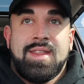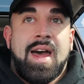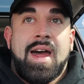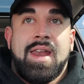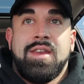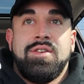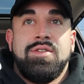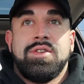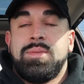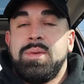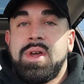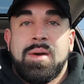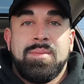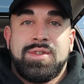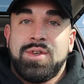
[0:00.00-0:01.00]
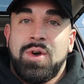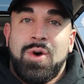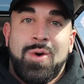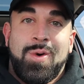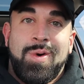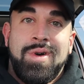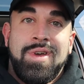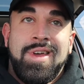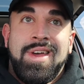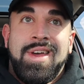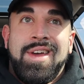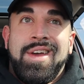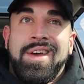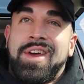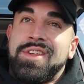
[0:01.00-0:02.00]
and that, and you just become so
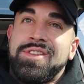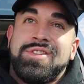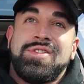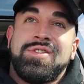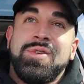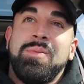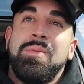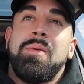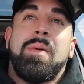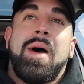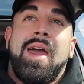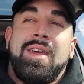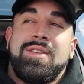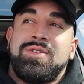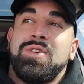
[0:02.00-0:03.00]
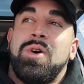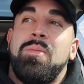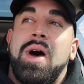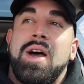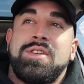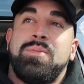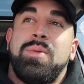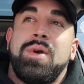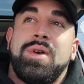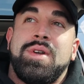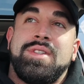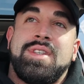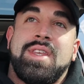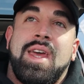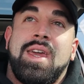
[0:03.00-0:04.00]
consumed by it so much. But
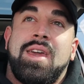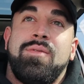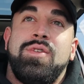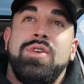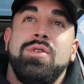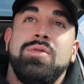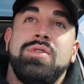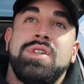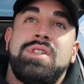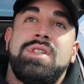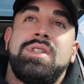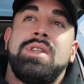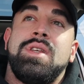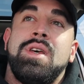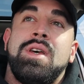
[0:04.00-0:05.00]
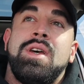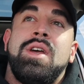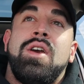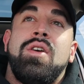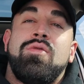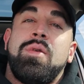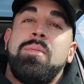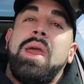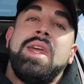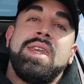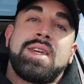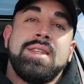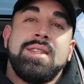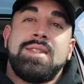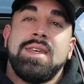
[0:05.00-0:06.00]
it's like, if you just
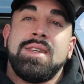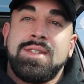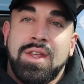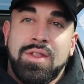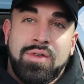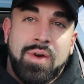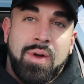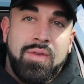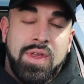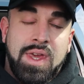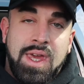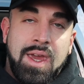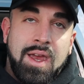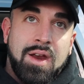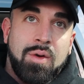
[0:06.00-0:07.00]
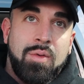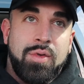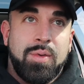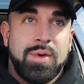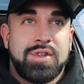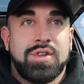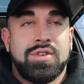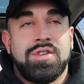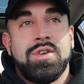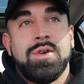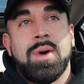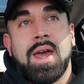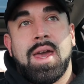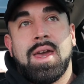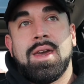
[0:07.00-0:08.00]
remain consistent throughout the year with what you're
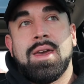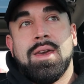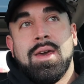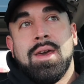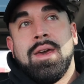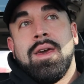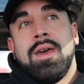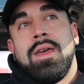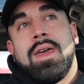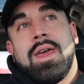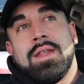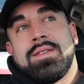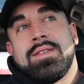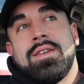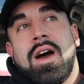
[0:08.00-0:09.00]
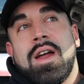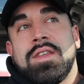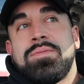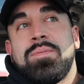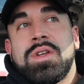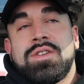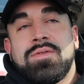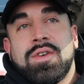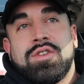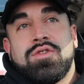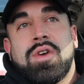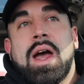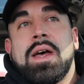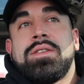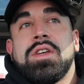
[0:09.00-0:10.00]
doing, it's not as much of a
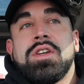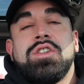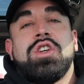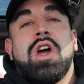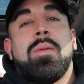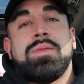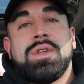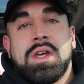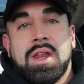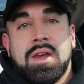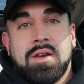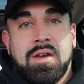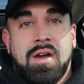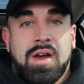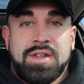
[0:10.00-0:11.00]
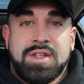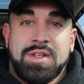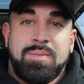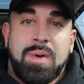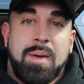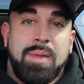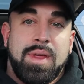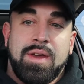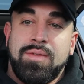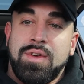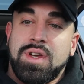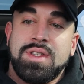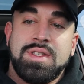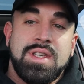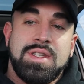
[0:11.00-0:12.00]
drastic jump to get into contest prep. Like, if
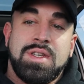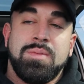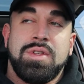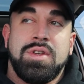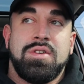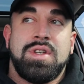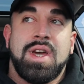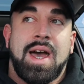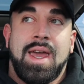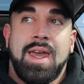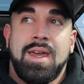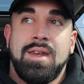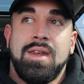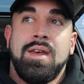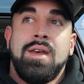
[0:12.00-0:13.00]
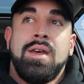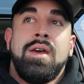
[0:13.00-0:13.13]
you're consistent with your diet